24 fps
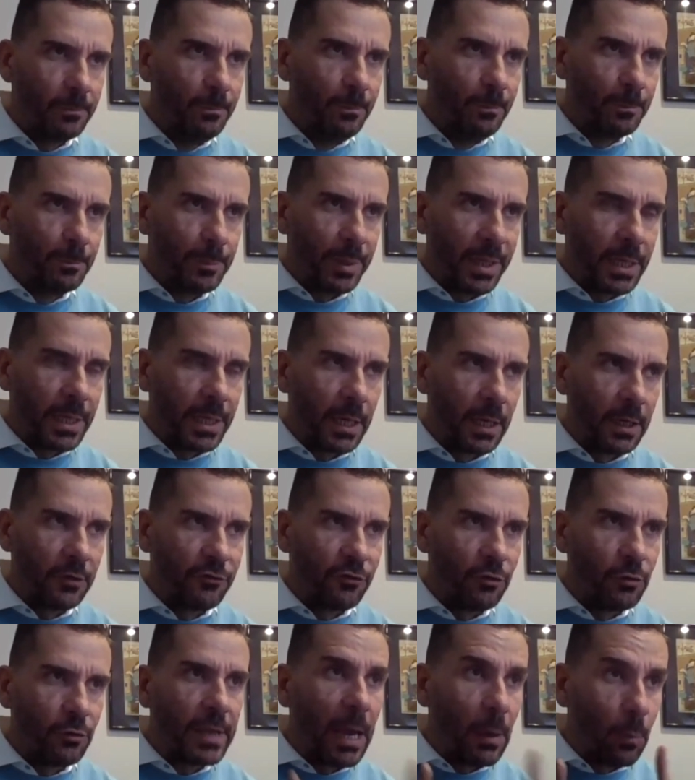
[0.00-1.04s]
because you
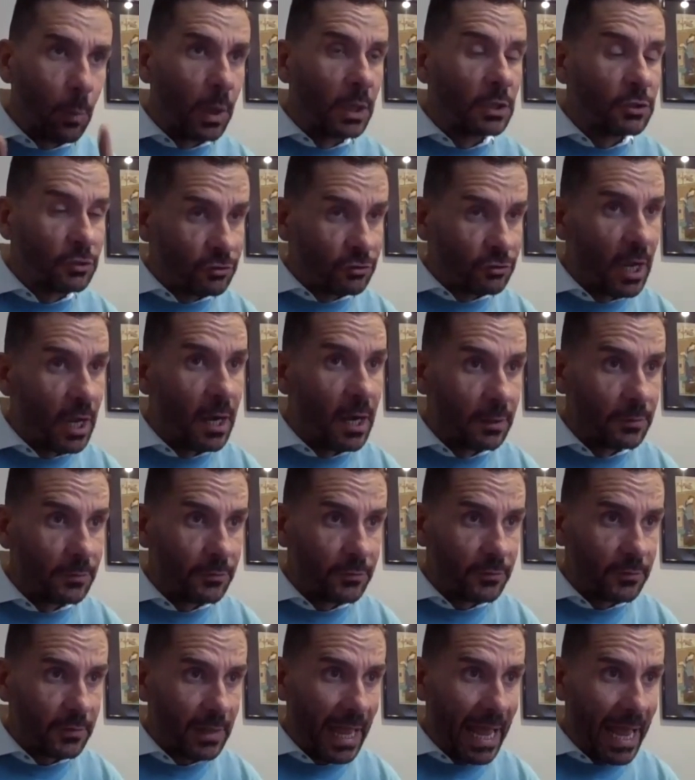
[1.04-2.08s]
get one
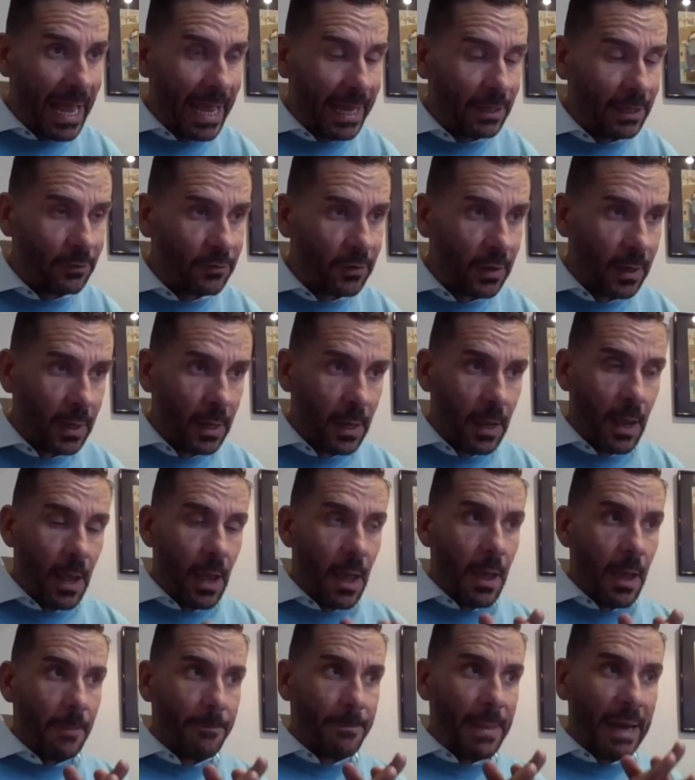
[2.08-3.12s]
chance. And
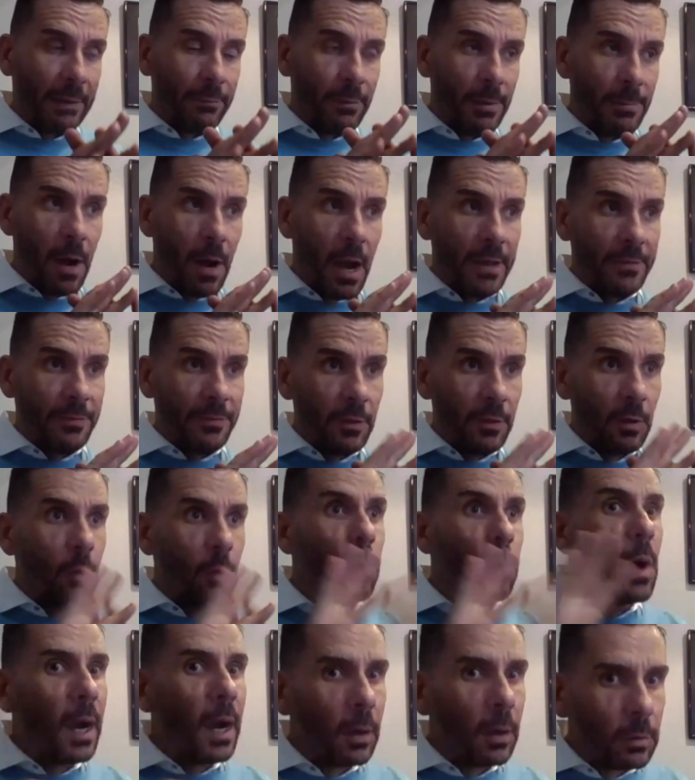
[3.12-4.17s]
bear in mind, the
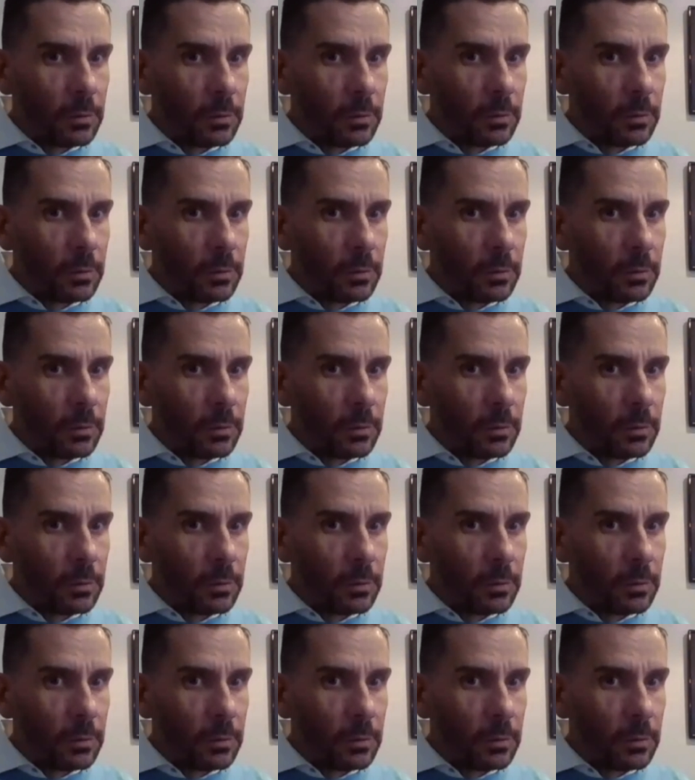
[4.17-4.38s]
world's